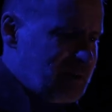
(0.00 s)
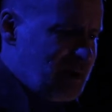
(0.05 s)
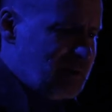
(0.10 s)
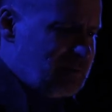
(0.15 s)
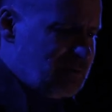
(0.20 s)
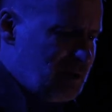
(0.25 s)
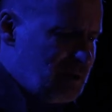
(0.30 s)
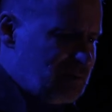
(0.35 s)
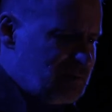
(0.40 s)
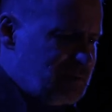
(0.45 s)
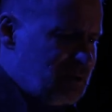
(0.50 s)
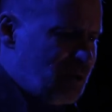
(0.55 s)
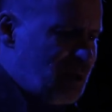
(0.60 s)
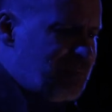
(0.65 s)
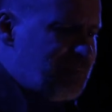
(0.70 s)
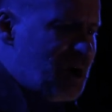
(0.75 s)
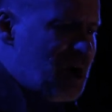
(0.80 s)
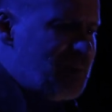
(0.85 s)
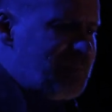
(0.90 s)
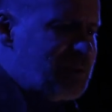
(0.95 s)
I know your
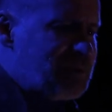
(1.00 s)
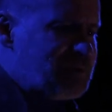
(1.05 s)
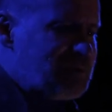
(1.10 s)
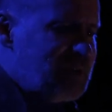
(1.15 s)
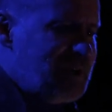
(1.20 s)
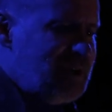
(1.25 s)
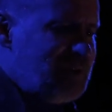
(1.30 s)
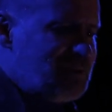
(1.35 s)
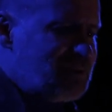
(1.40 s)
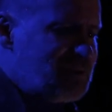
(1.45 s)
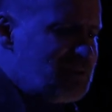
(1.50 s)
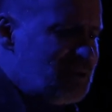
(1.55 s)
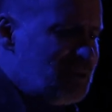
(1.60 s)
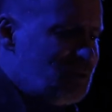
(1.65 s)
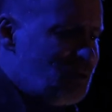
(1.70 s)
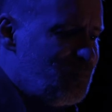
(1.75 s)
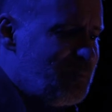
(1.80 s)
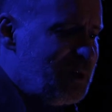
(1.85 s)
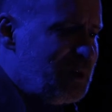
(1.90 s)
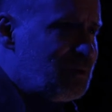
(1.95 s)
purpose is to
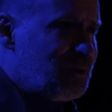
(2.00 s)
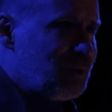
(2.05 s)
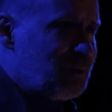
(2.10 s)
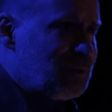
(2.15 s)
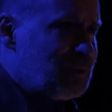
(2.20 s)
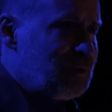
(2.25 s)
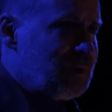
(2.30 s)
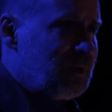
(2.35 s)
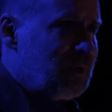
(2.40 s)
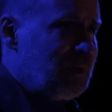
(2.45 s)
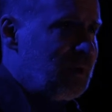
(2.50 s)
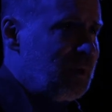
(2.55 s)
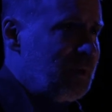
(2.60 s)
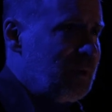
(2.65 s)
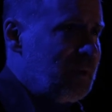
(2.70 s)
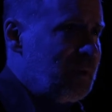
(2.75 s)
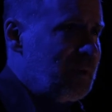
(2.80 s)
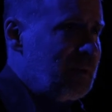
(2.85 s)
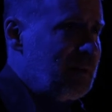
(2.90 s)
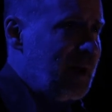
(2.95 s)
do me good,
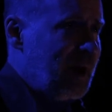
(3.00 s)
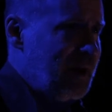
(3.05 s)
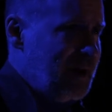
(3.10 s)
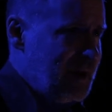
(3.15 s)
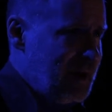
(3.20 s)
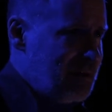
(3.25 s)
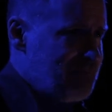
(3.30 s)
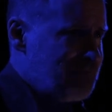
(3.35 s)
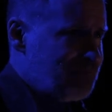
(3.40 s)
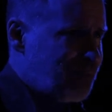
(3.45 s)
I am